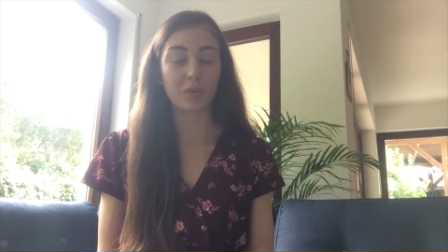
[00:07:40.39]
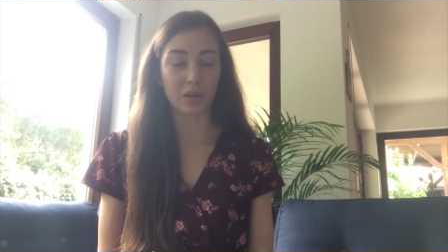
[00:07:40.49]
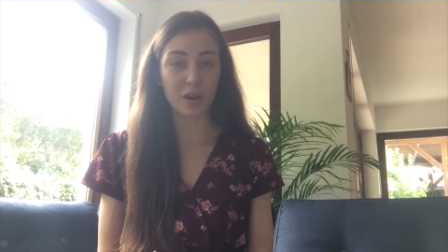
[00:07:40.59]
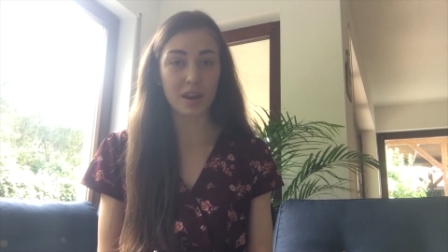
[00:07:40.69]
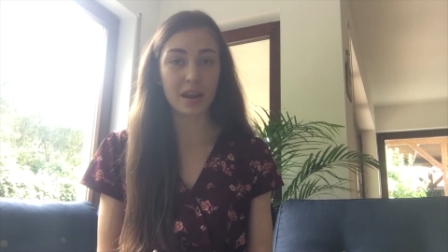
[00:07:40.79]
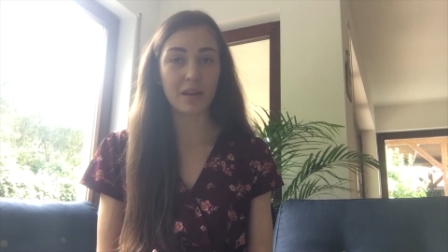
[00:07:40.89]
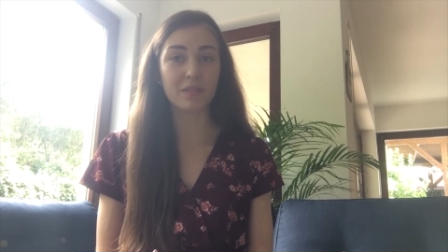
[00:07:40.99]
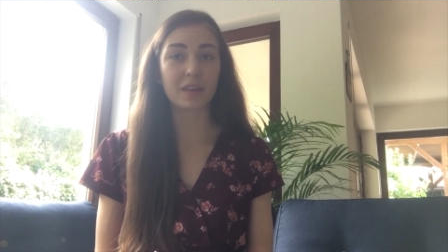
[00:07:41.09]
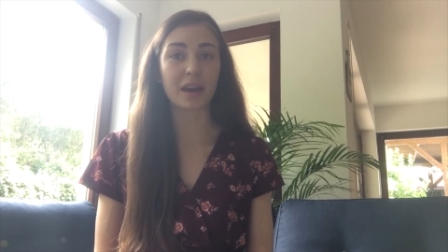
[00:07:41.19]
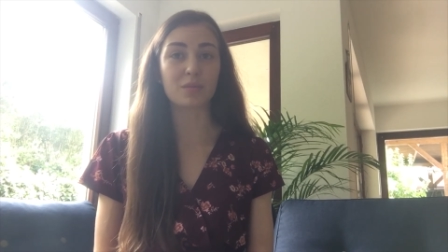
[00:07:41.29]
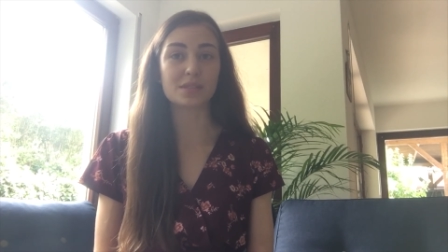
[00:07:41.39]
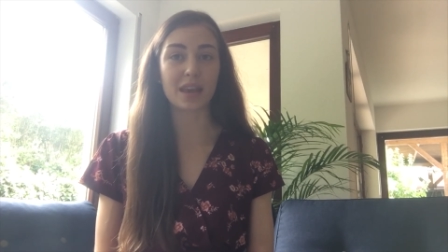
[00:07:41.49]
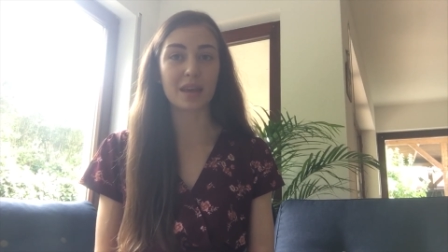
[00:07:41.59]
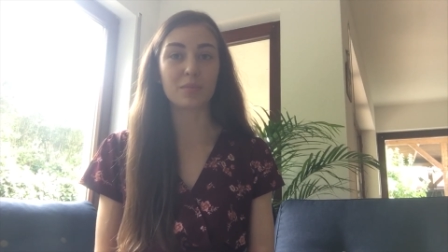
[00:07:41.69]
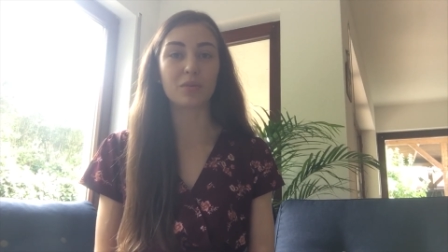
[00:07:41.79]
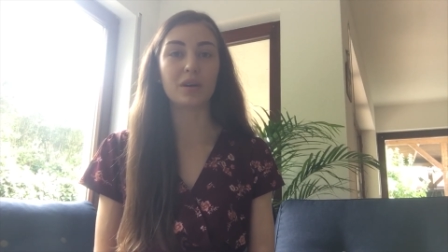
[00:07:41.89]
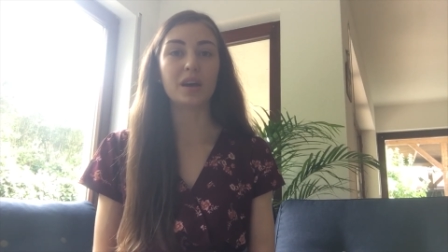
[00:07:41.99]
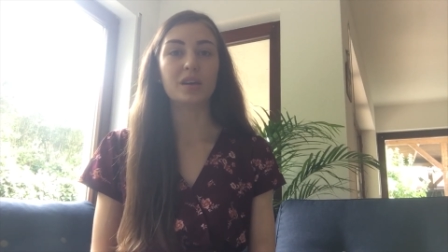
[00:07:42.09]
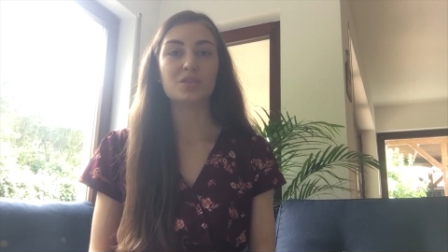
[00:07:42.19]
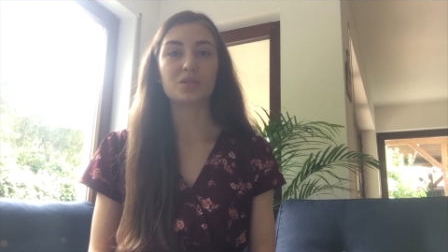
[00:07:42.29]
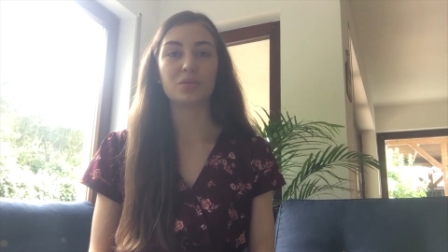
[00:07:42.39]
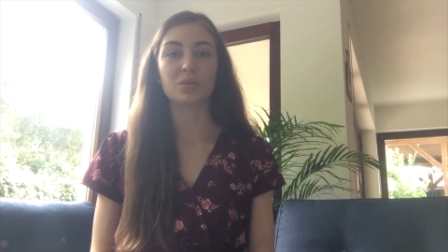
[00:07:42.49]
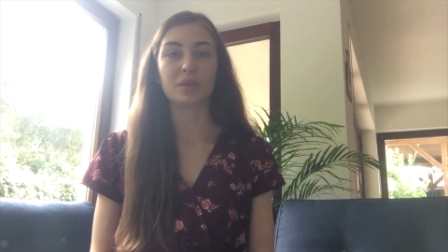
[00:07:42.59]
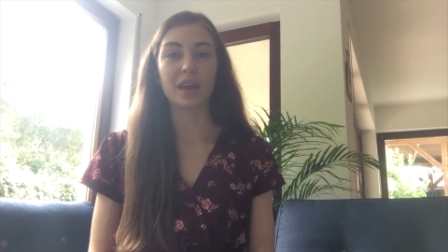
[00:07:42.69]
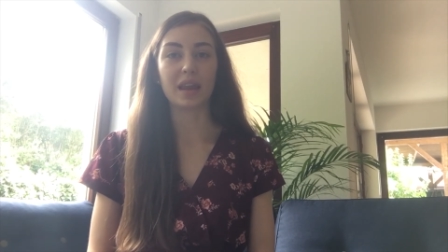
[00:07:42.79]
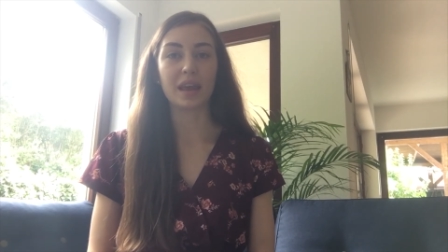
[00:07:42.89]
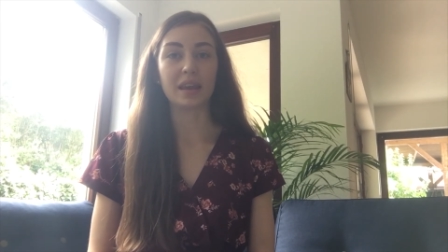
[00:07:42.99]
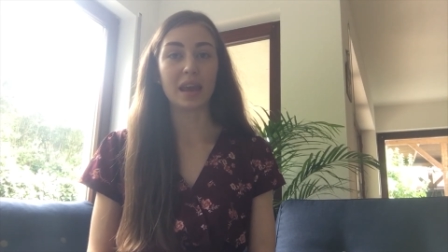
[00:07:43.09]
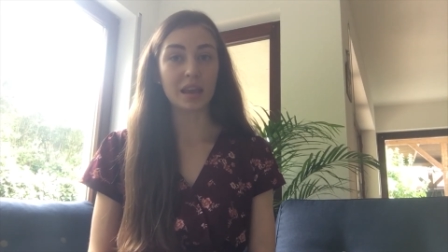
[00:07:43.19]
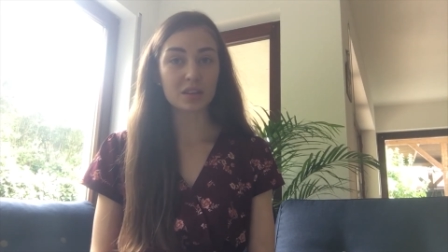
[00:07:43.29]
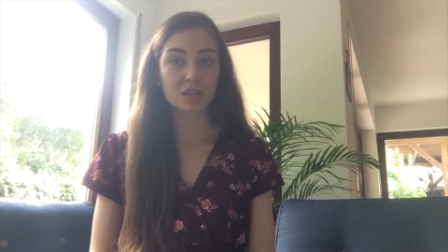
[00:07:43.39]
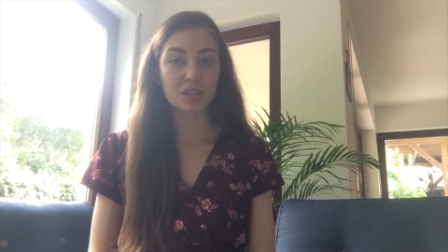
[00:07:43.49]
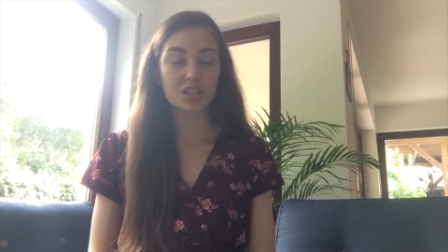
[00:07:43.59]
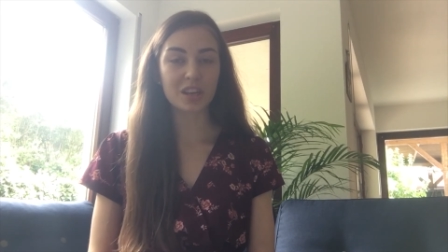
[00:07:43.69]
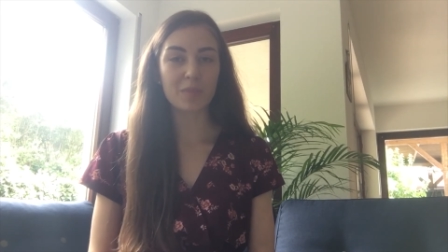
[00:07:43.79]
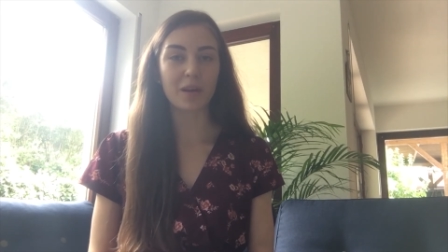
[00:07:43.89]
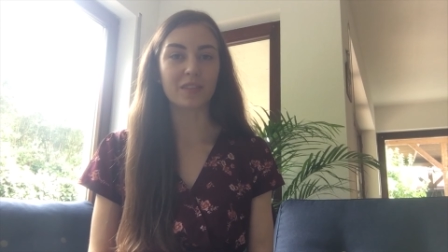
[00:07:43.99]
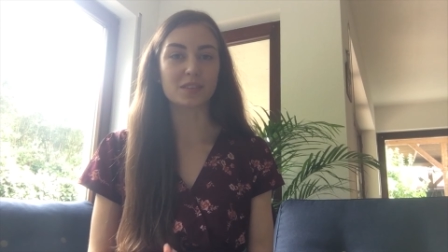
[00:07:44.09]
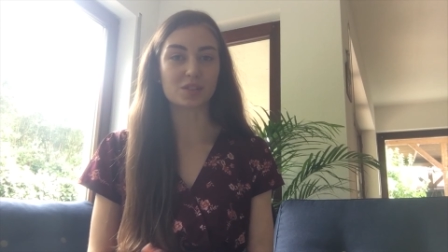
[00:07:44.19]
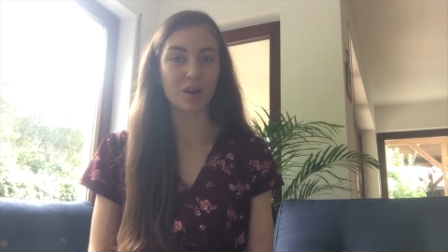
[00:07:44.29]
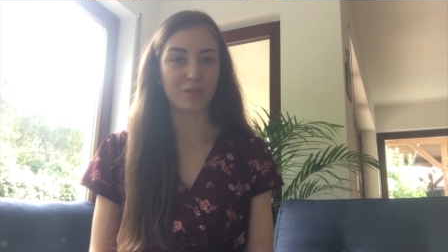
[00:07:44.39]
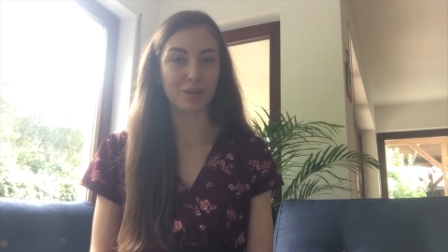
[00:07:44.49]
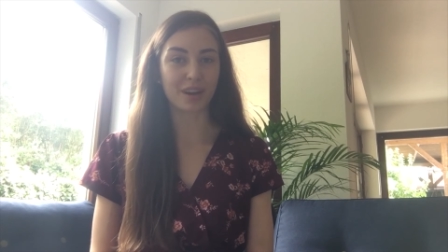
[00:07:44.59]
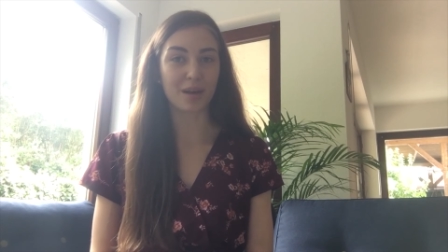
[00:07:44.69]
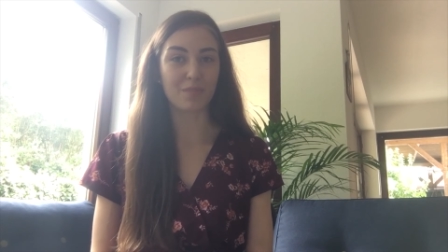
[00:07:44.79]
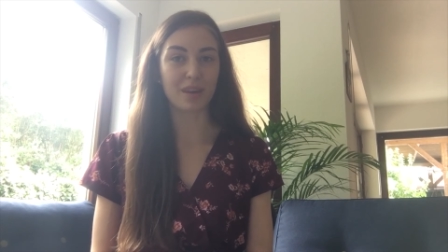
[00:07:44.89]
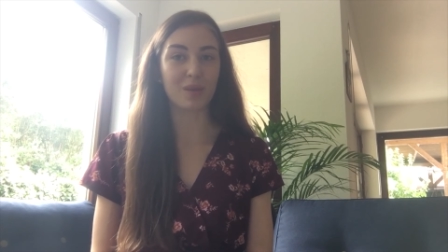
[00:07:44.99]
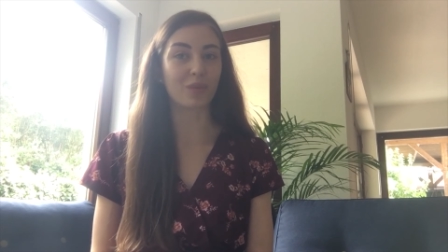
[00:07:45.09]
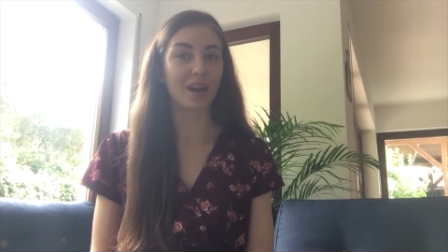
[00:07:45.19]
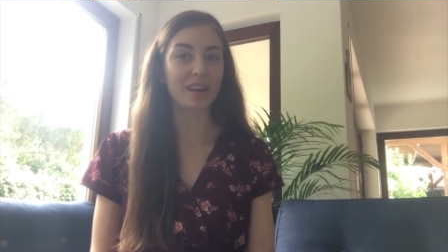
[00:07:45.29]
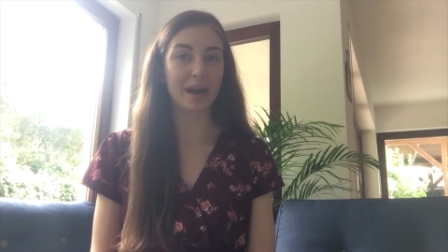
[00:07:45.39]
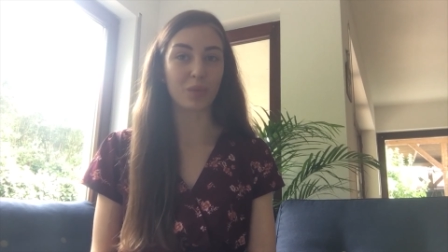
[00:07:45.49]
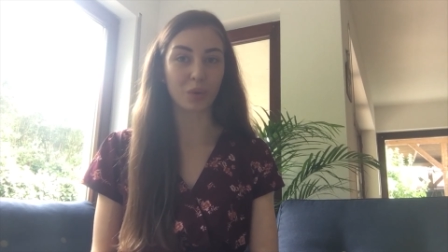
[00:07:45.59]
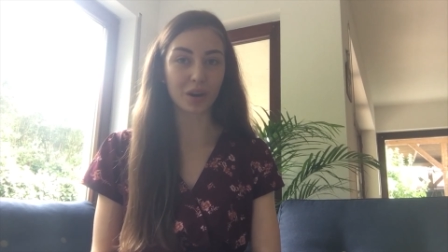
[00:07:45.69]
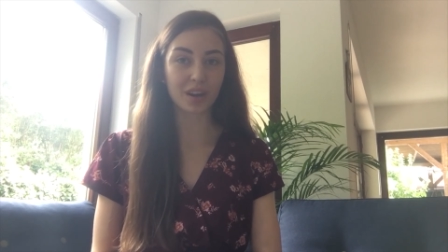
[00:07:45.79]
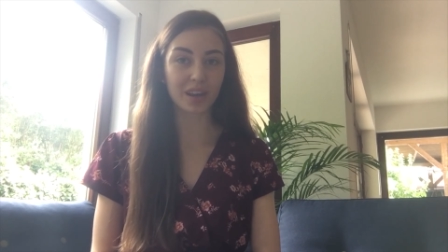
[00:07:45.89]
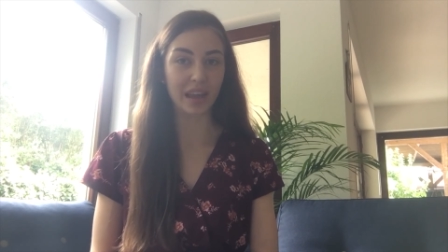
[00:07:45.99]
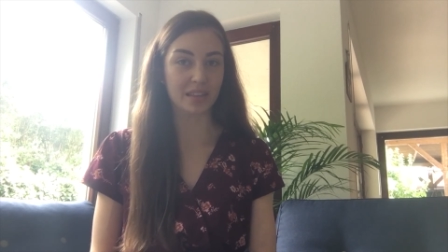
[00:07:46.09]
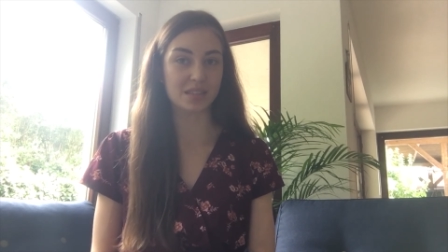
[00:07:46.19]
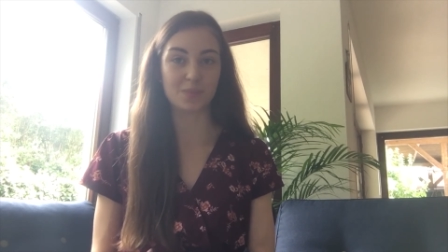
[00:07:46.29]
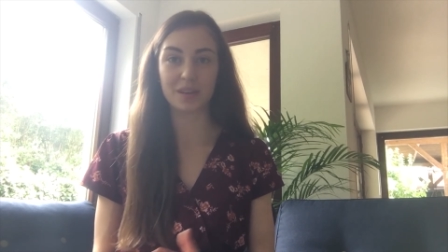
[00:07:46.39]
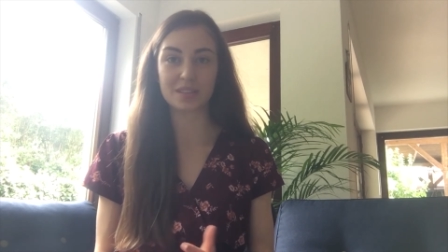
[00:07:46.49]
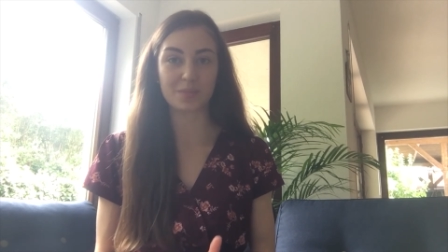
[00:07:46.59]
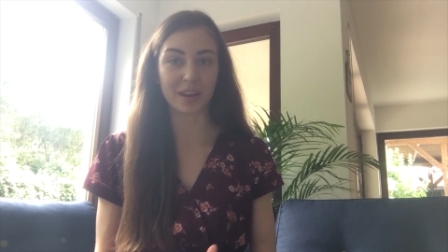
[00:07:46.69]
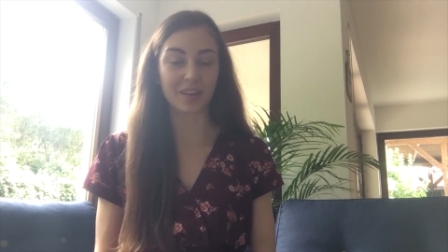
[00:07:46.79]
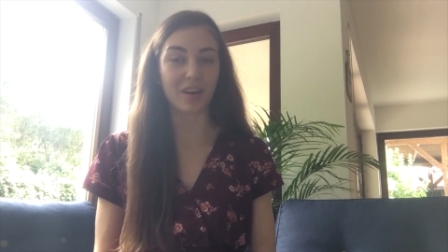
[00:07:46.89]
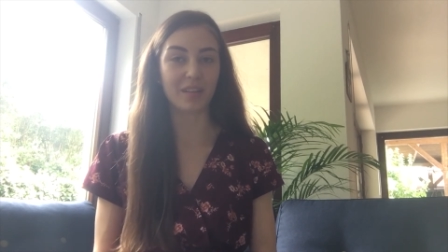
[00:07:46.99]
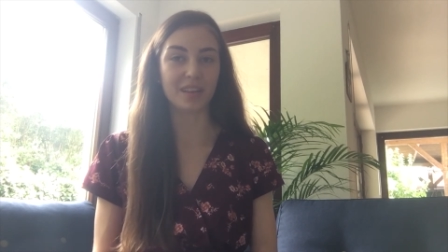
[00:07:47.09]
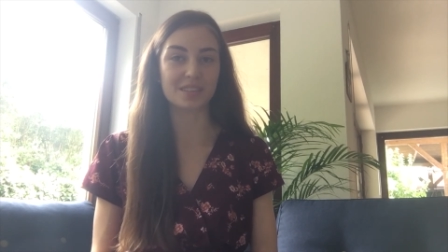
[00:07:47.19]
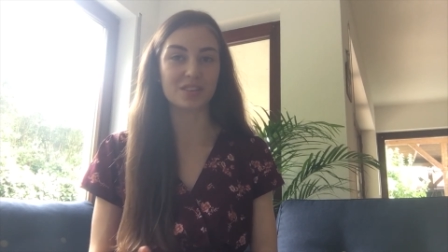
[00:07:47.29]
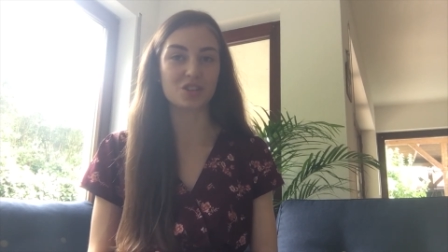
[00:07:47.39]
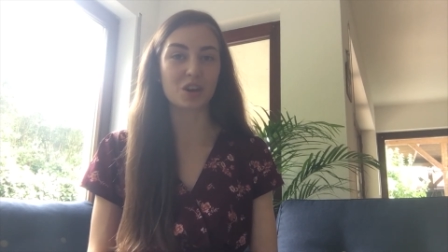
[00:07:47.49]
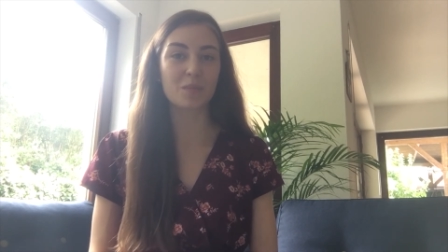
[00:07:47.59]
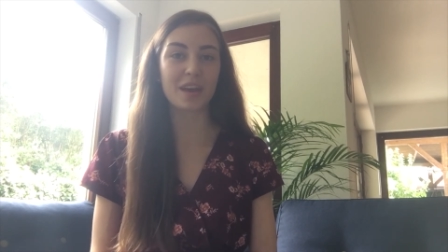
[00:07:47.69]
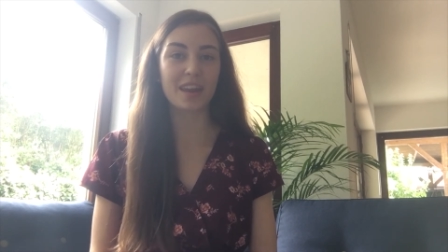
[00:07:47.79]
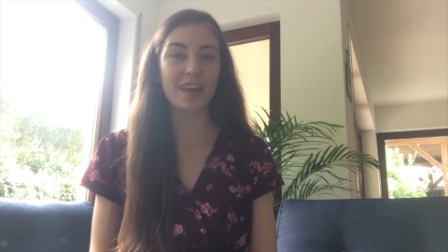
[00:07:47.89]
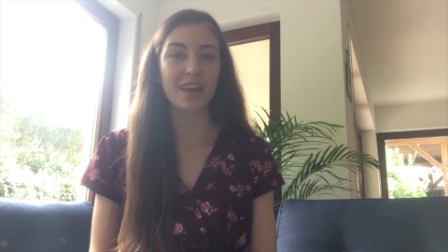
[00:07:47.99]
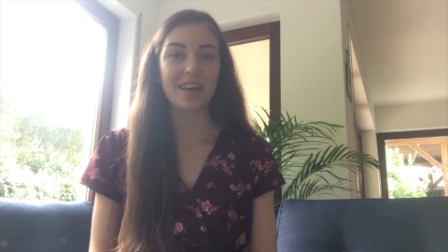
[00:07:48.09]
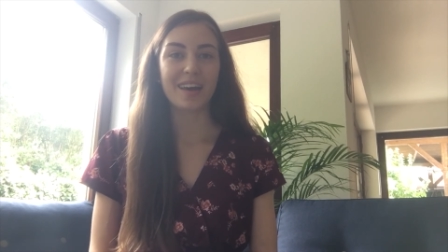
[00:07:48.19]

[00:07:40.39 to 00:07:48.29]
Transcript: good enough that I was able to get an internship at the software company where I now work and speak to my colleagues in German.